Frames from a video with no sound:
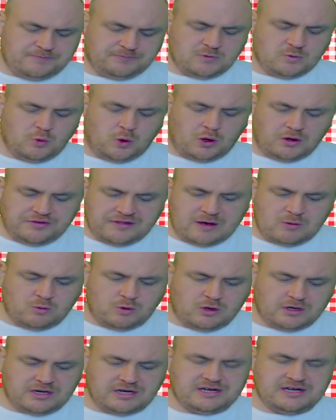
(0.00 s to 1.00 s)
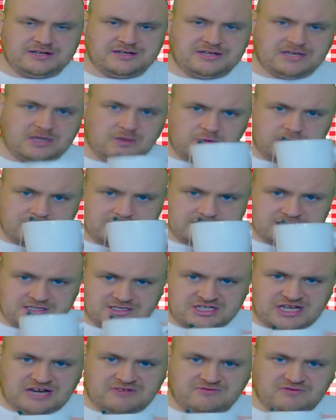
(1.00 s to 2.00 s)
What they're wanting to do is
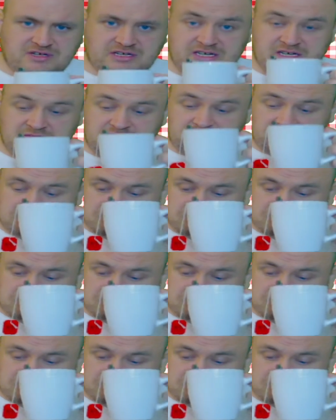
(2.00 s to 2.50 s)
generally